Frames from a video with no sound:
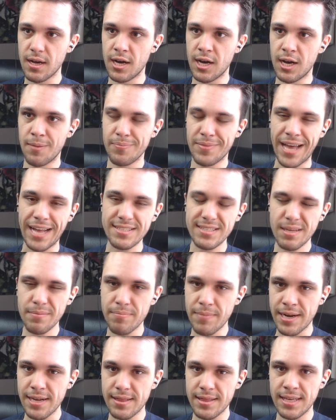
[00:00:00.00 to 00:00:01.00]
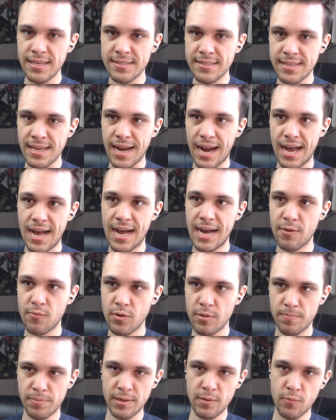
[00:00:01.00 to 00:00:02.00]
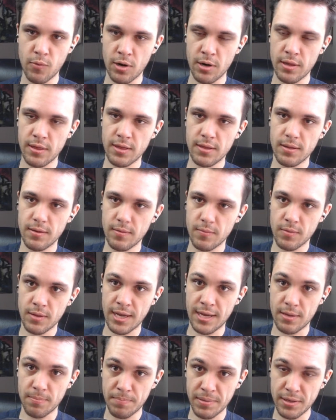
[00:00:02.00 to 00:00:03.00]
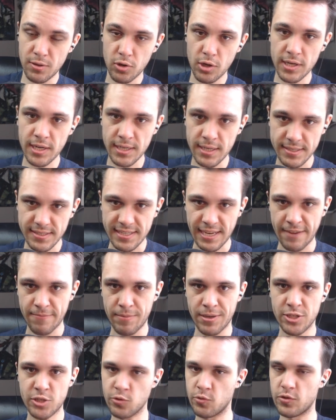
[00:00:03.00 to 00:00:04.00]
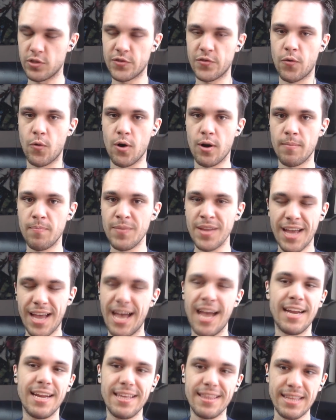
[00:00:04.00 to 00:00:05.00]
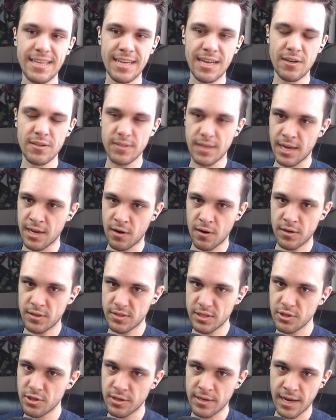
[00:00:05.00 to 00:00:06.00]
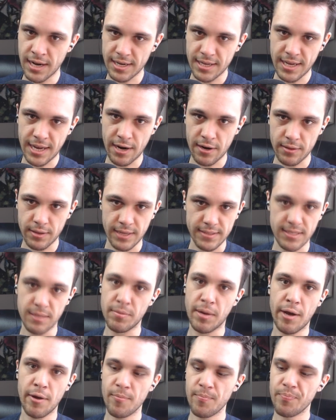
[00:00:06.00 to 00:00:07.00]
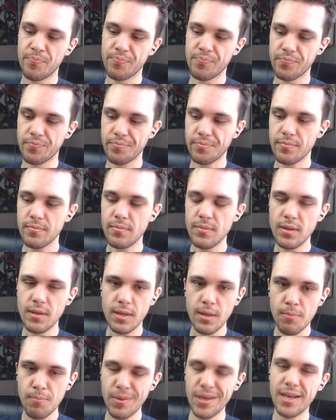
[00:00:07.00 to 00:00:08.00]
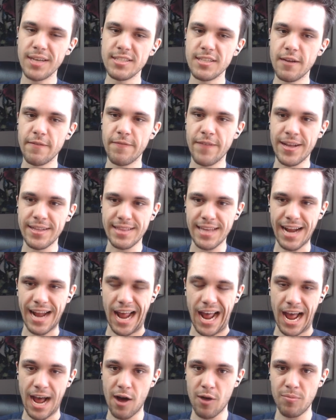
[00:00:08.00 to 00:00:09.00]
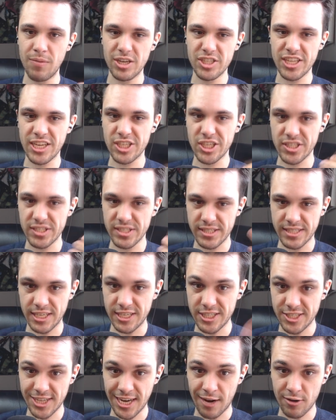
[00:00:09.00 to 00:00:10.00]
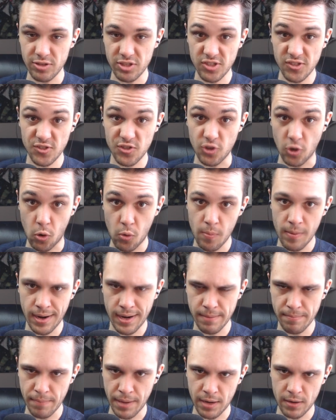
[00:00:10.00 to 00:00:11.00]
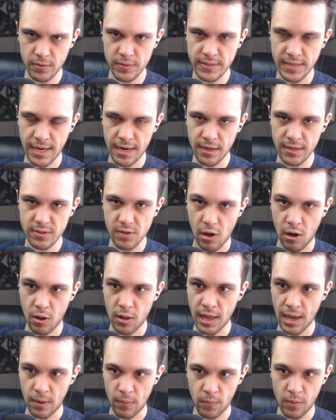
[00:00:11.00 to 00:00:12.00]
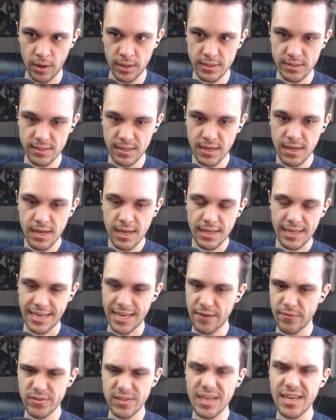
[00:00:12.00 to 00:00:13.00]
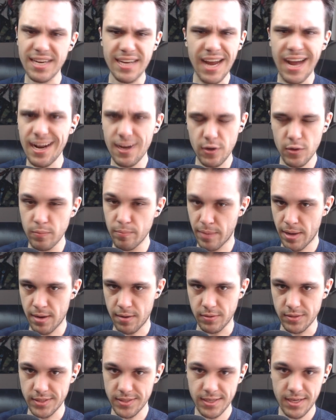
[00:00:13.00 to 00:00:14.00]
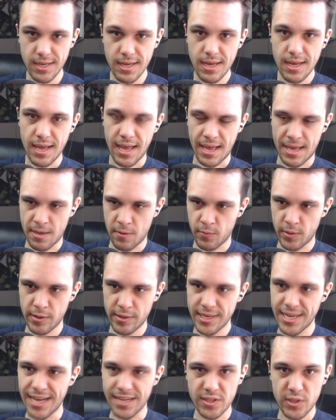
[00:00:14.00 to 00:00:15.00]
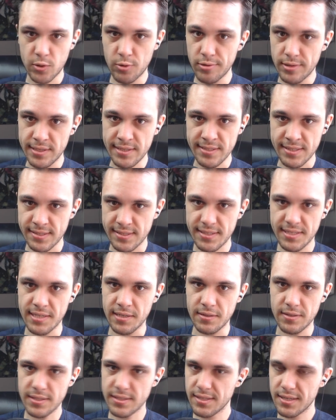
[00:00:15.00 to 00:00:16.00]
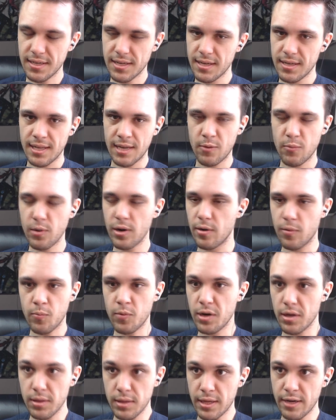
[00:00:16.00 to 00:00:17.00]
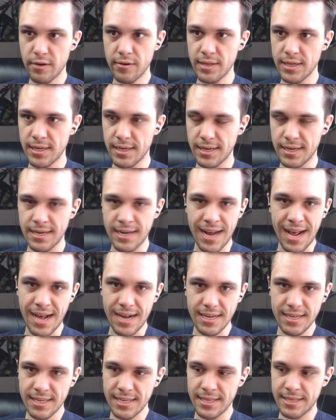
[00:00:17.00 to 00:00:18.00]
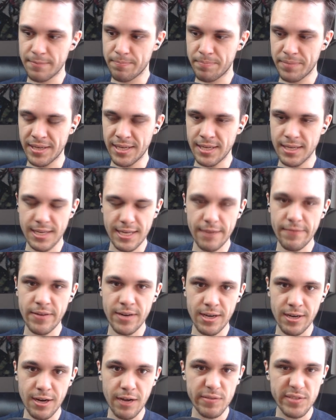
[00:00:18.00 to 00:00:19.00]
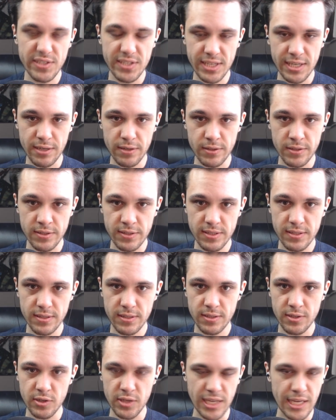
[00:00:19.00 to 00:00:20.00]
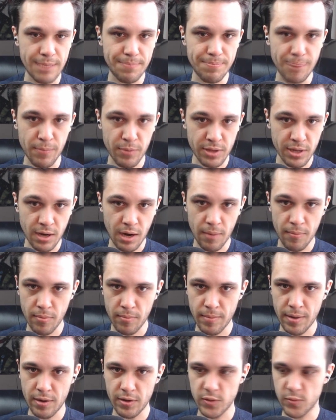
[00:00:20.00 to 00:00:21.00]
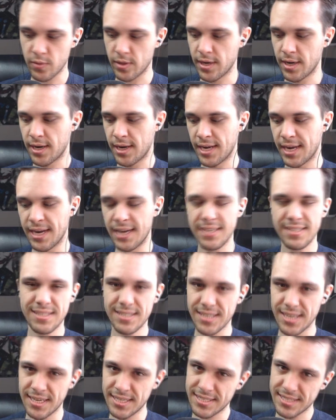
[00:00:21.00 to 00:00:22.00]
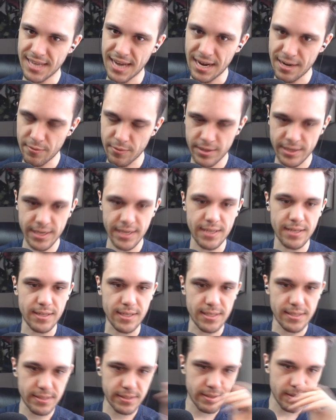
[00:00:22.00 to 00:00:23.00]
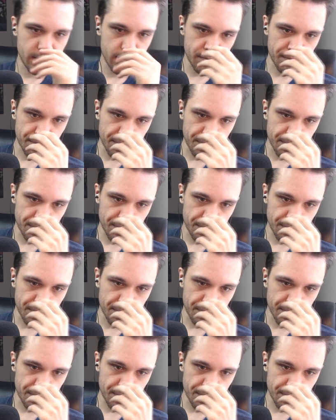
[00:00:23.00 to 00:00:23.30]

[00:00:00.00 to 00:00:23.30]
Um, that's the main things that I would be worth like be looking to save my jewels for. Anything else I honestly could not care less about. Because of the fact that how much they just dished out so many medals at us all at once, they gave us like nine new medals, and we only got two decent skills. Like we're we're literally not being given enough skills to keep up with the number of medals we're getting, and it's it's kind of ridiculous.